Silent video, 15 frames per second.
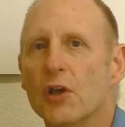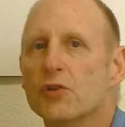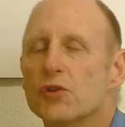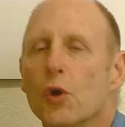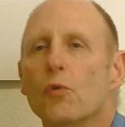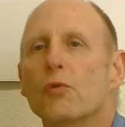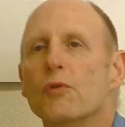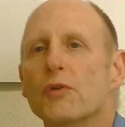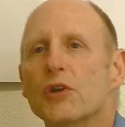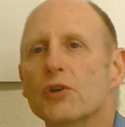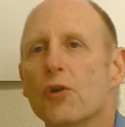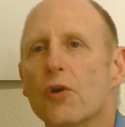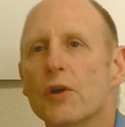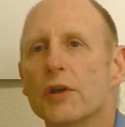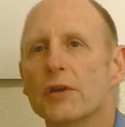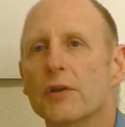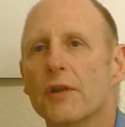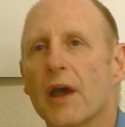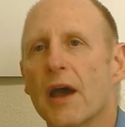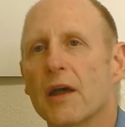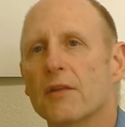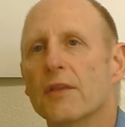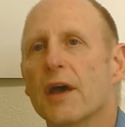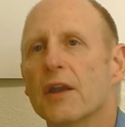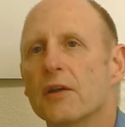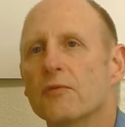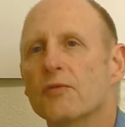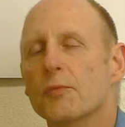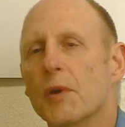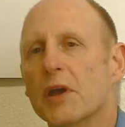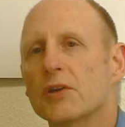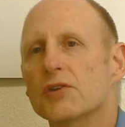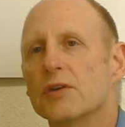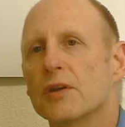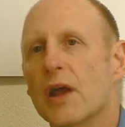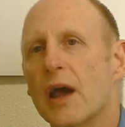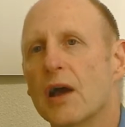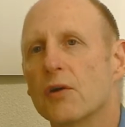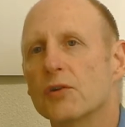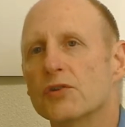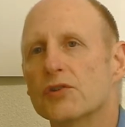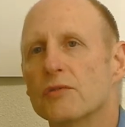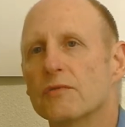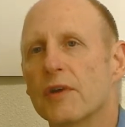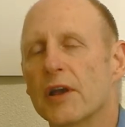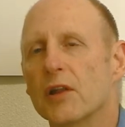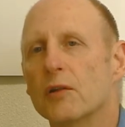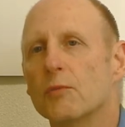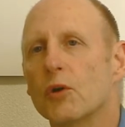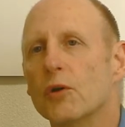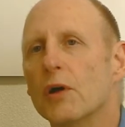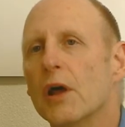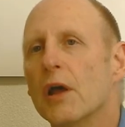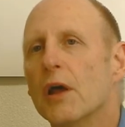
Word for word: So we're returning to that, and that information now is available